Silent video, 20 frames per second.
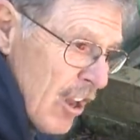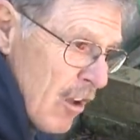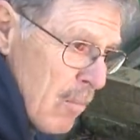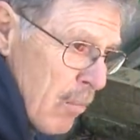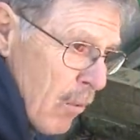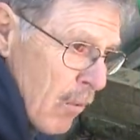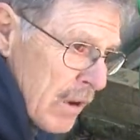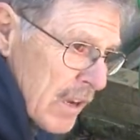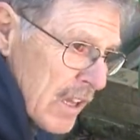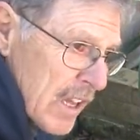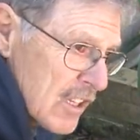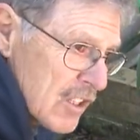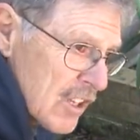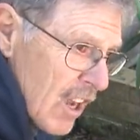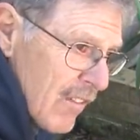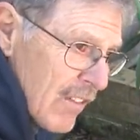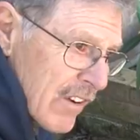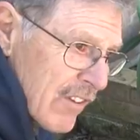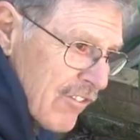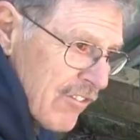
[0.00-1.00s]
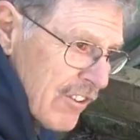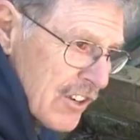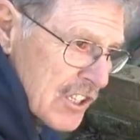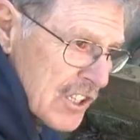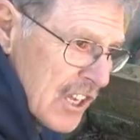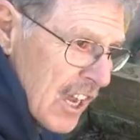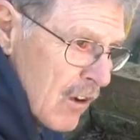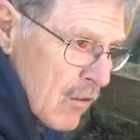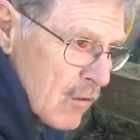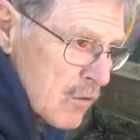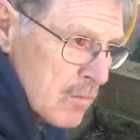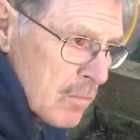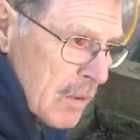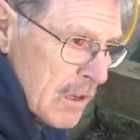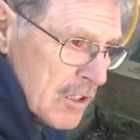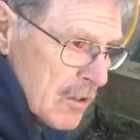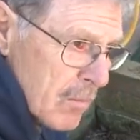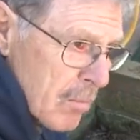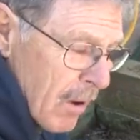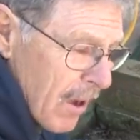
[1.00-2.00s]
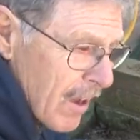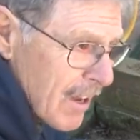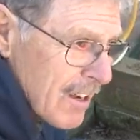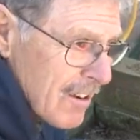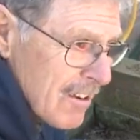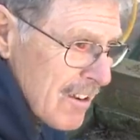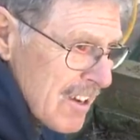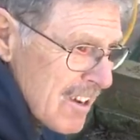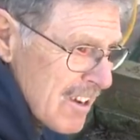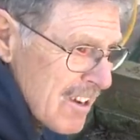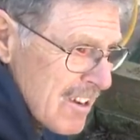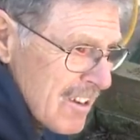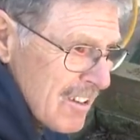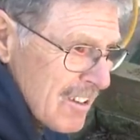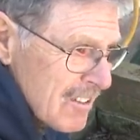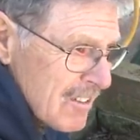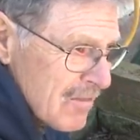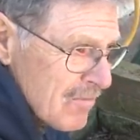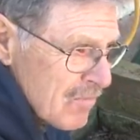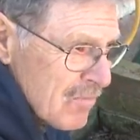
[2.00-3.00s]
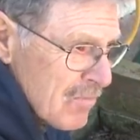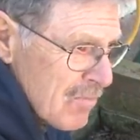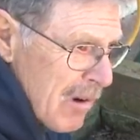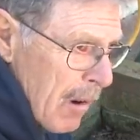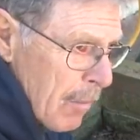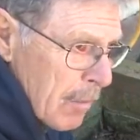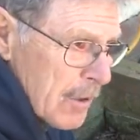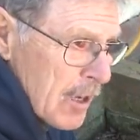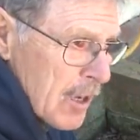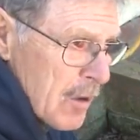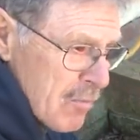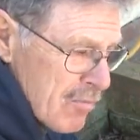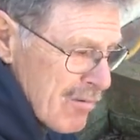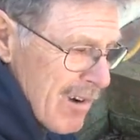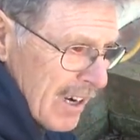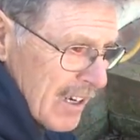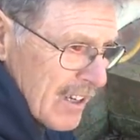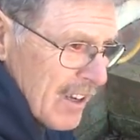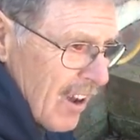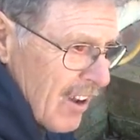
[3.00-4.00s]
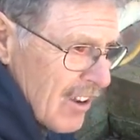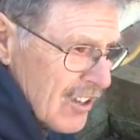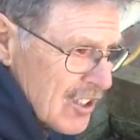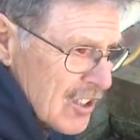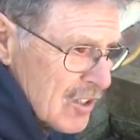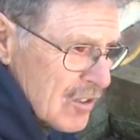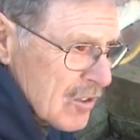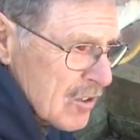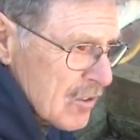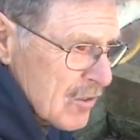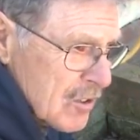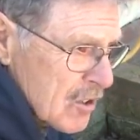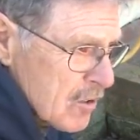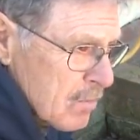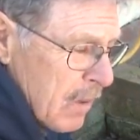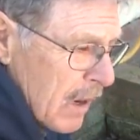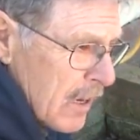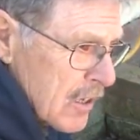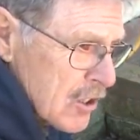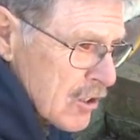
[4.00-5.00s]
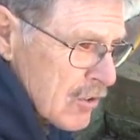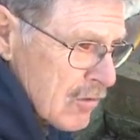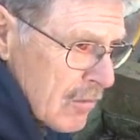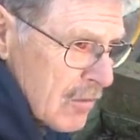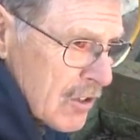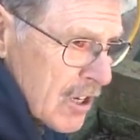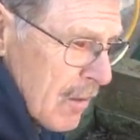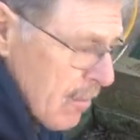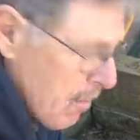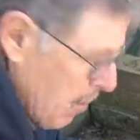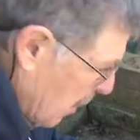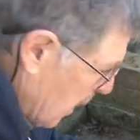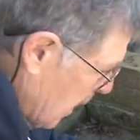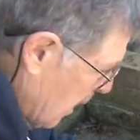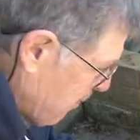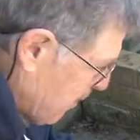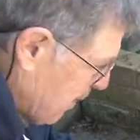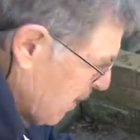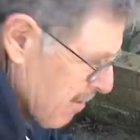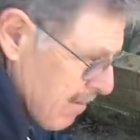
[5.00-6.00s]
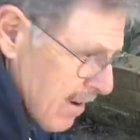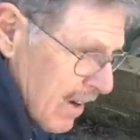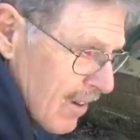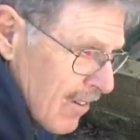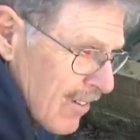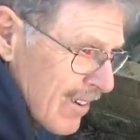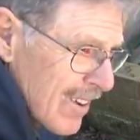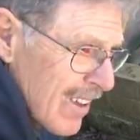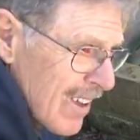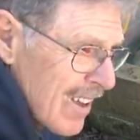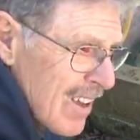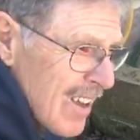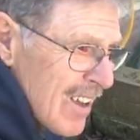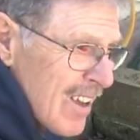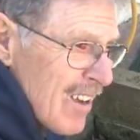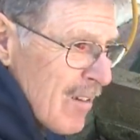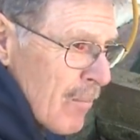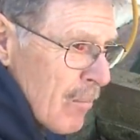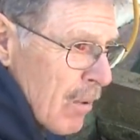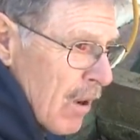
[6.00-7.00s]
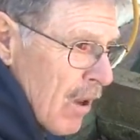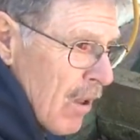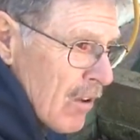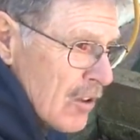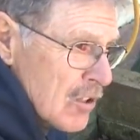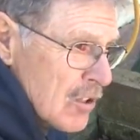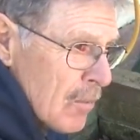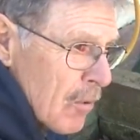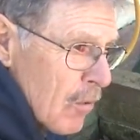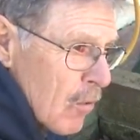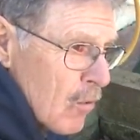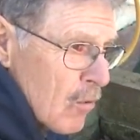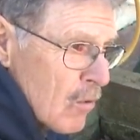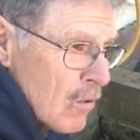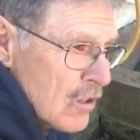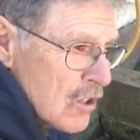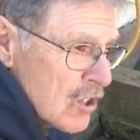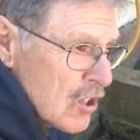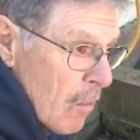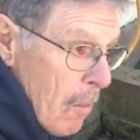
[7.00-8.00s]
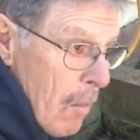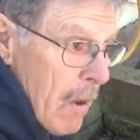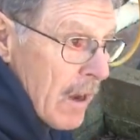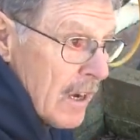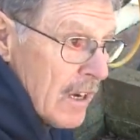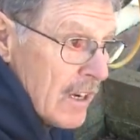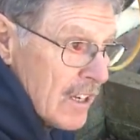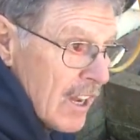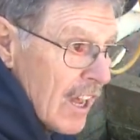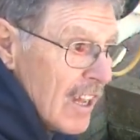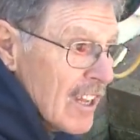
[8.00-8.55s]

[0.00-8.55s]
no point, it gets covered in fish scales, bits of bait, property, brick dust, splinters from timber carrying around, plasterboard, cement,